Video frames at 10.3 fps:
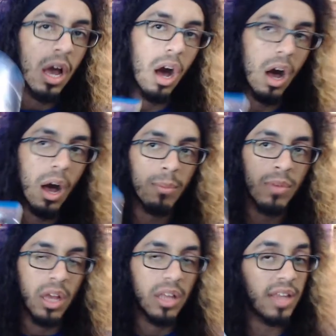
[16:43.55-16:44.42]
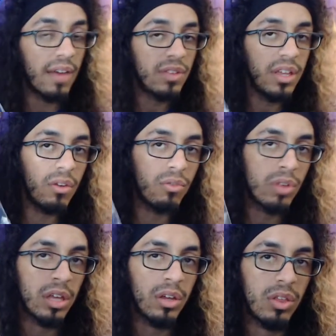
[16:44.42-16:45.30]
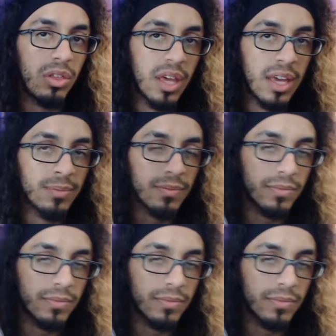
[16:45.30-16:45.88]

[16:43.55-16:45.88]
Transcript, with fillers: Um, definitely a really good thing